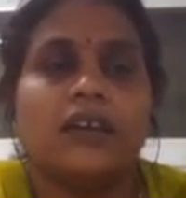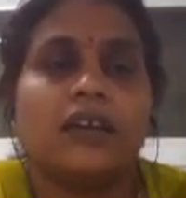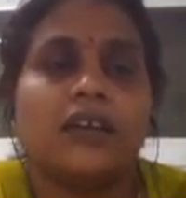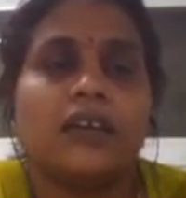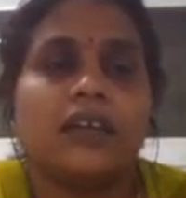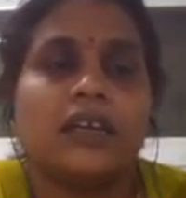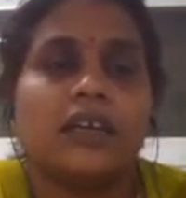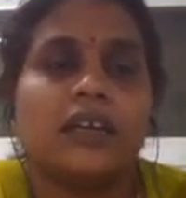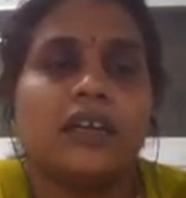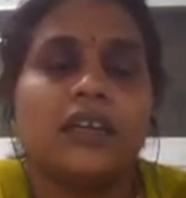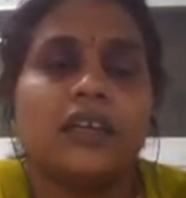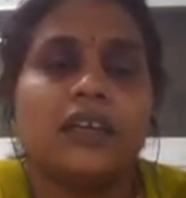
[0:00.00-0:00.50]

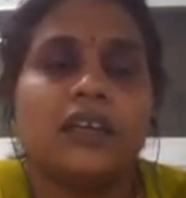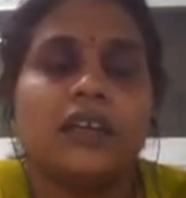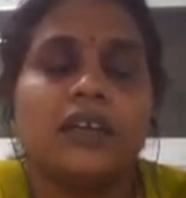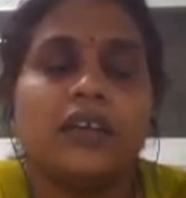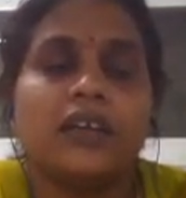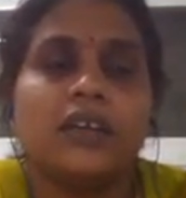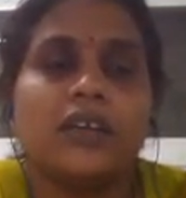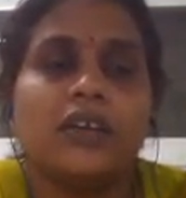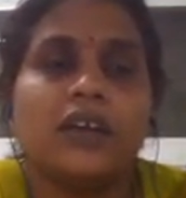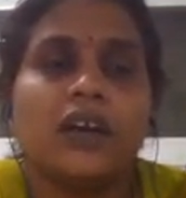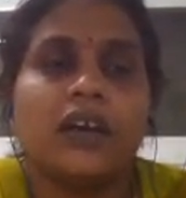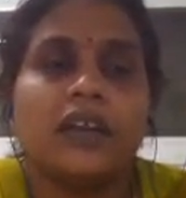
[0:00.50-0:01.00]
Here
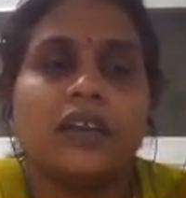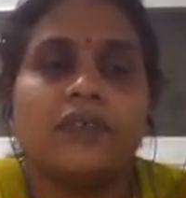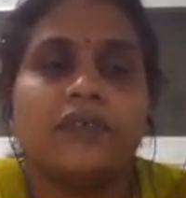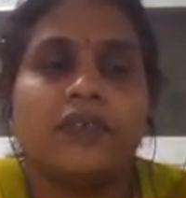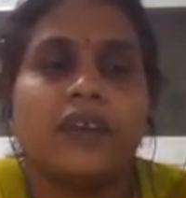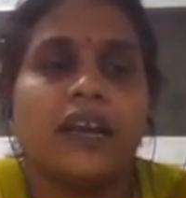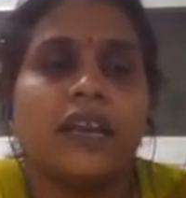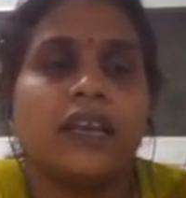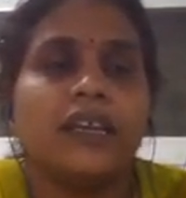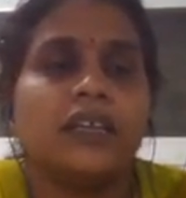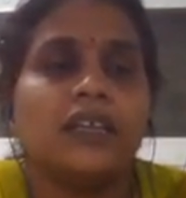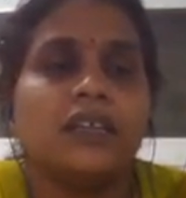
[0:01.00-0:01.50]
you are
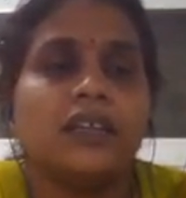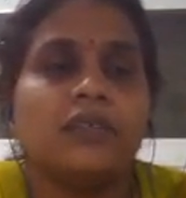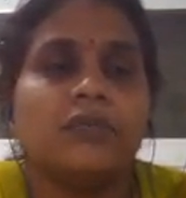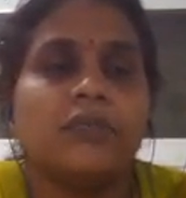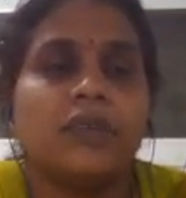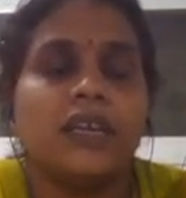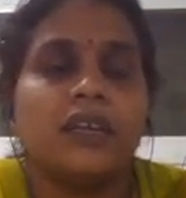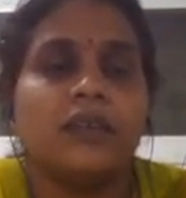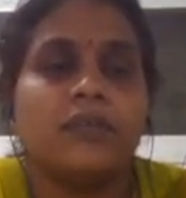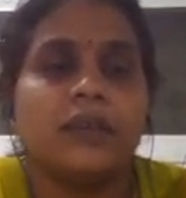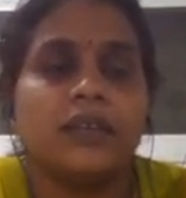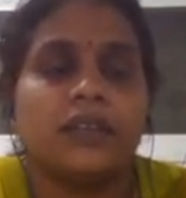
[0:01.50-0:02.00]
defining the
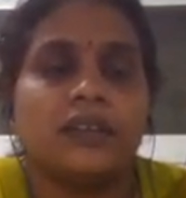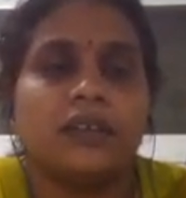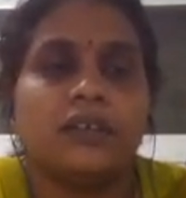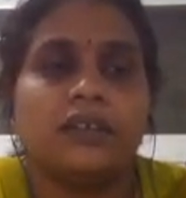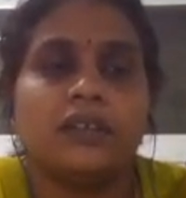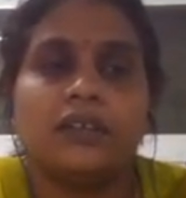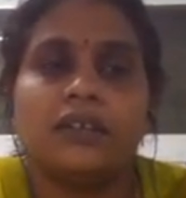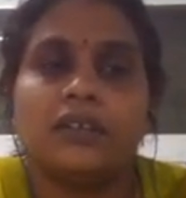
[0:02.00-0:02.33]
main method.